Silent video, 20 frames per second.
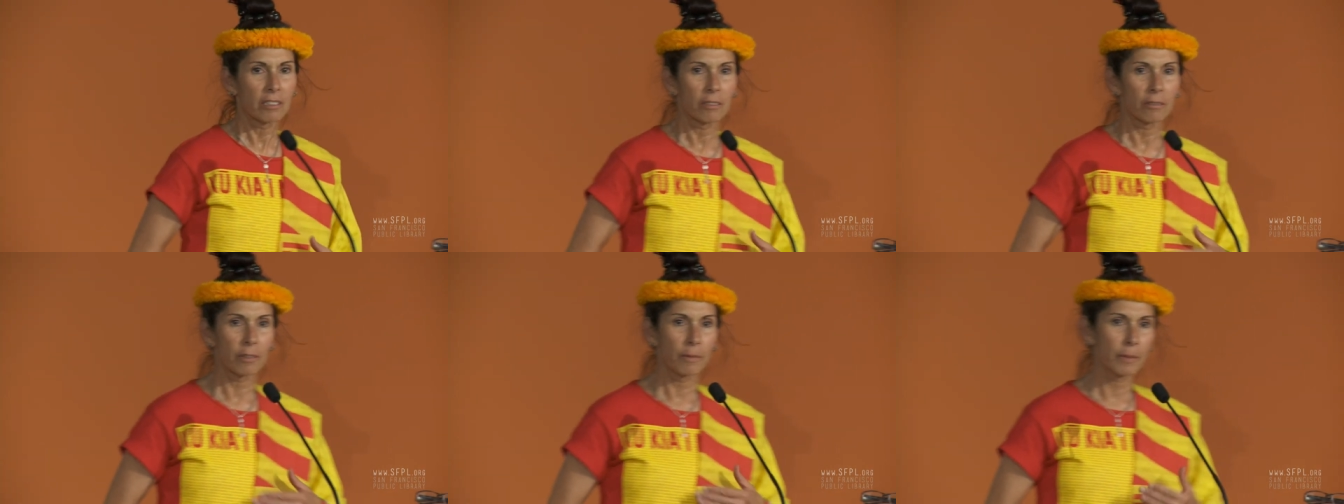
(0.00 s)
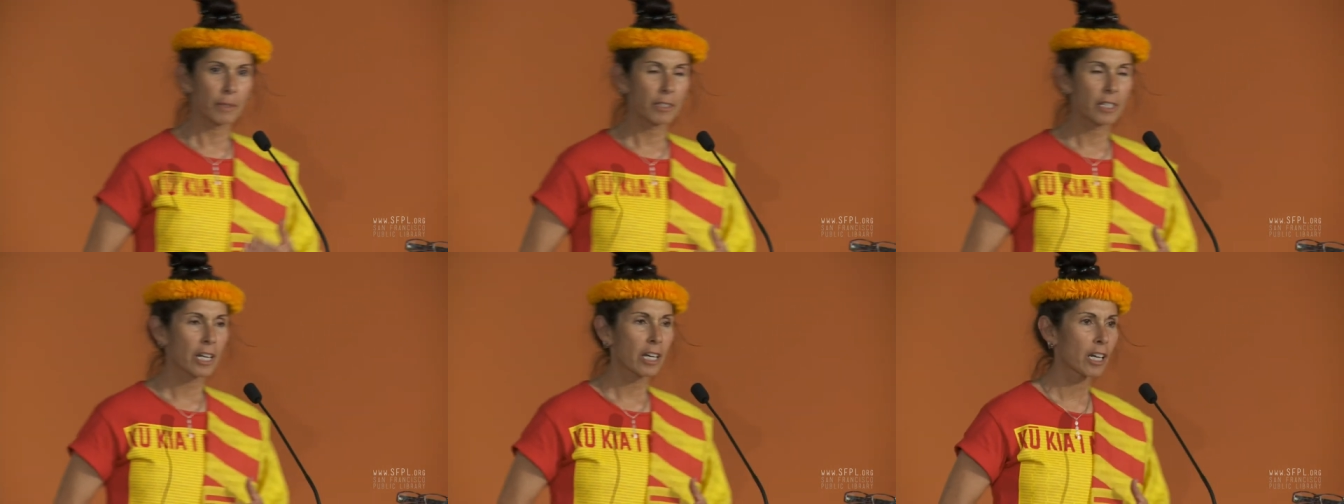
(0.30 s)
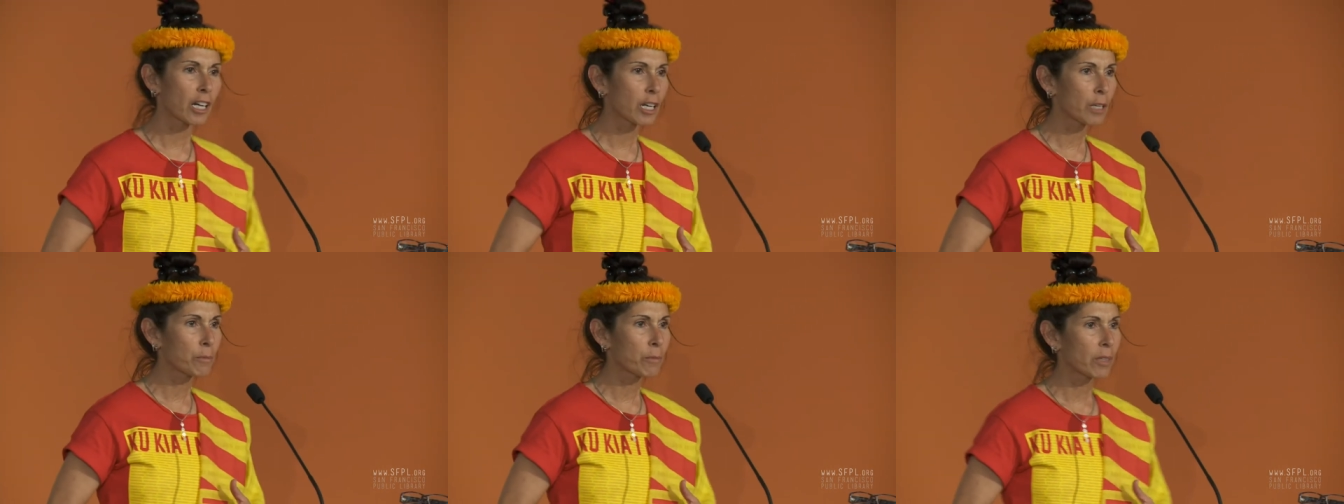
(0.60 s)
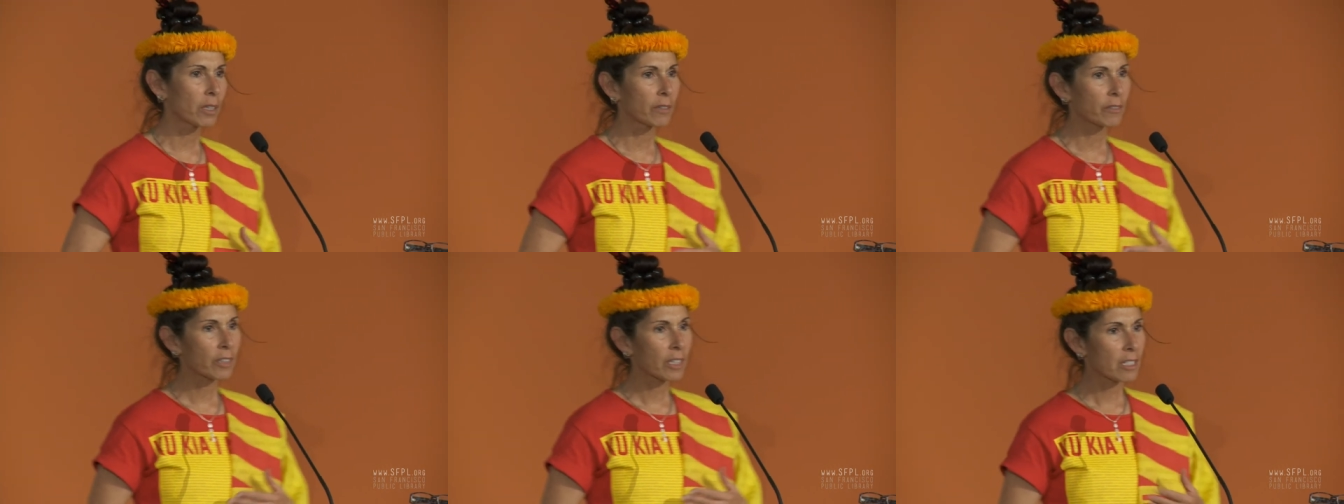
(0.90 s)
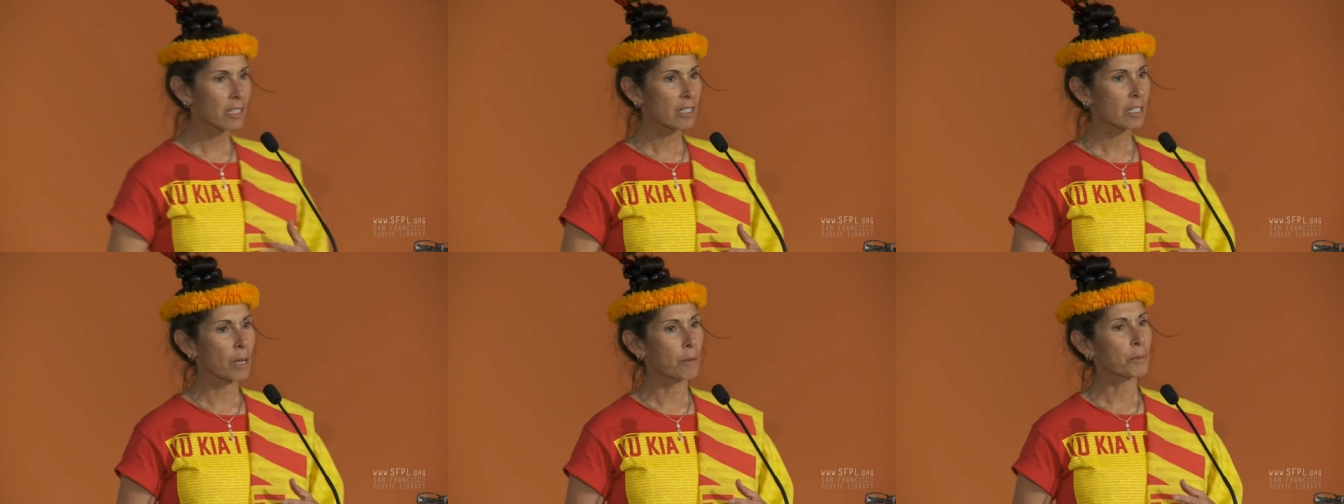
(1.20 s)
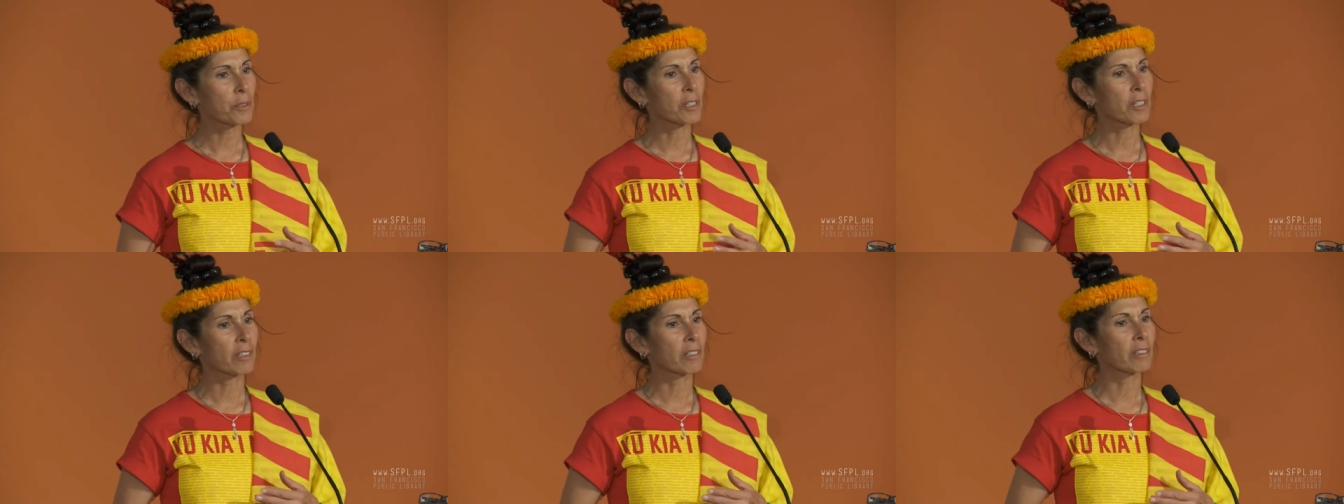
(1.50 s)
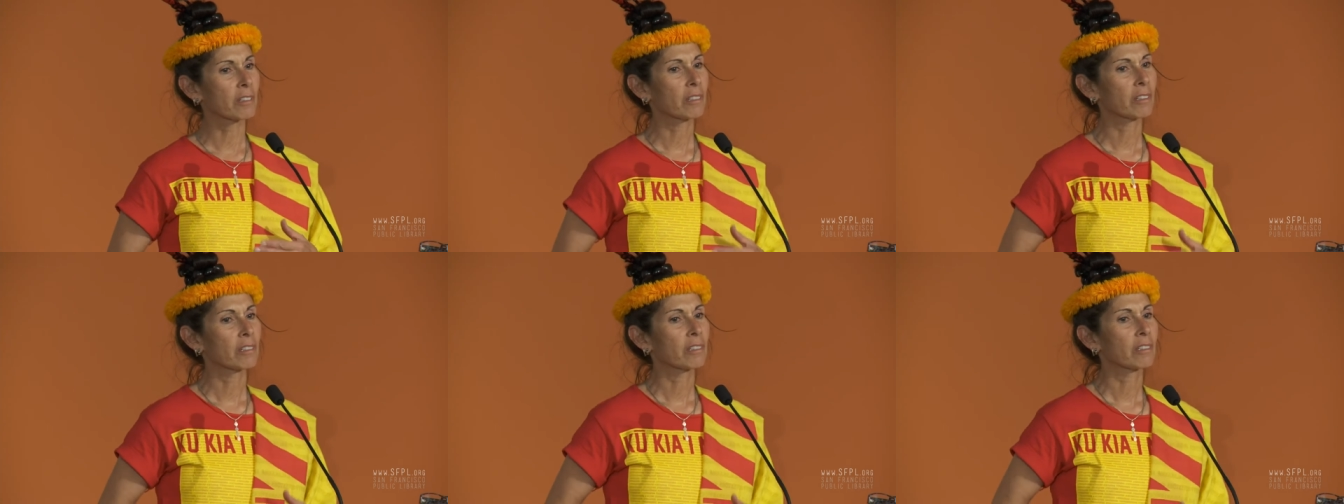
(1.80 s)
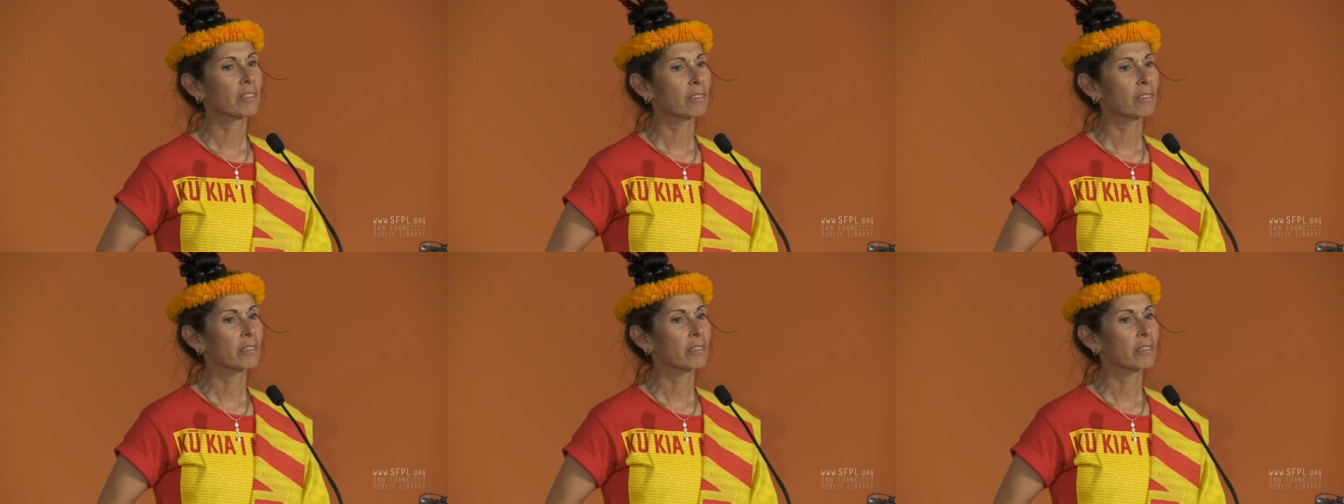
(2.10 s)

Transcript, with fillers: from the time of conception,